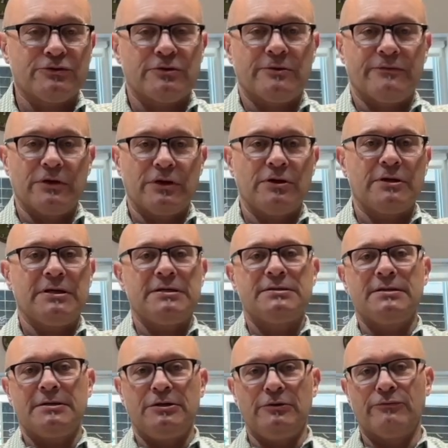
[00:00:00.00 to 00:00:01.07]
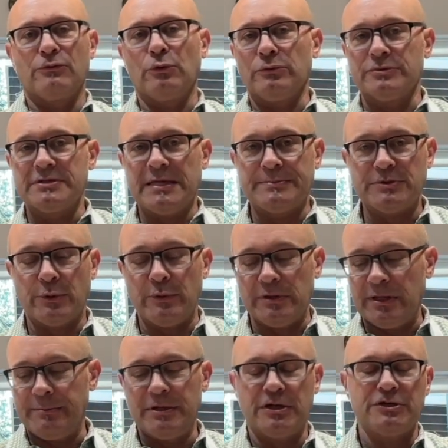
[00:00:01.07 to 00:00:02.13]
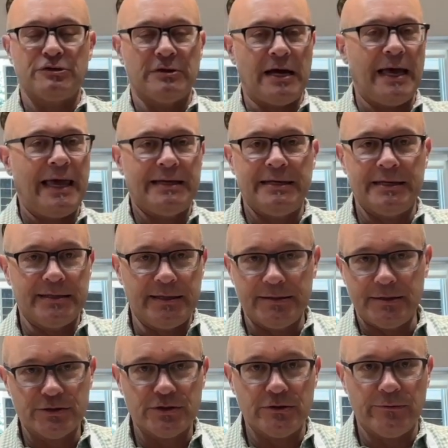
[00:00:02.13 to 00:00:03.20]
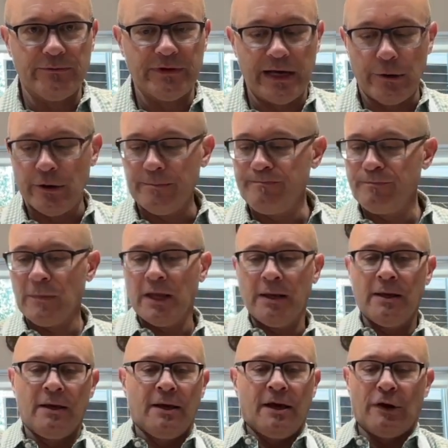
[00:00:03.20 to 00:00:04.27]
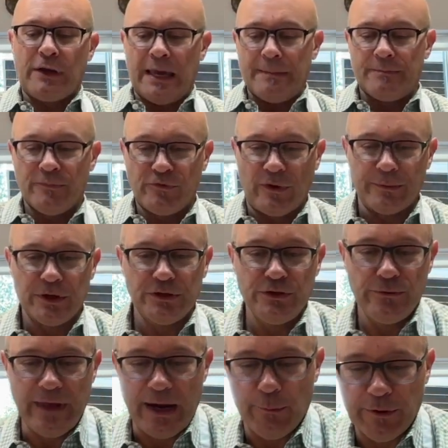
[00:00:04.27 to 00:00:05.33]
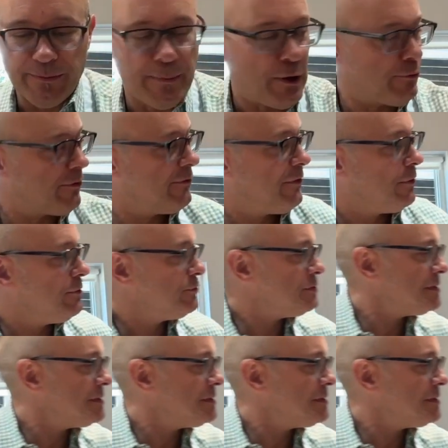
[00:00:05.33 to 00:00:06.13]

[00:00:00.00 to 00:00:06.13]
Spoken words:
of the cookies that you've rolled subsequently because you're not adding any additional flour. Okay, so I'm going to do that with both of those.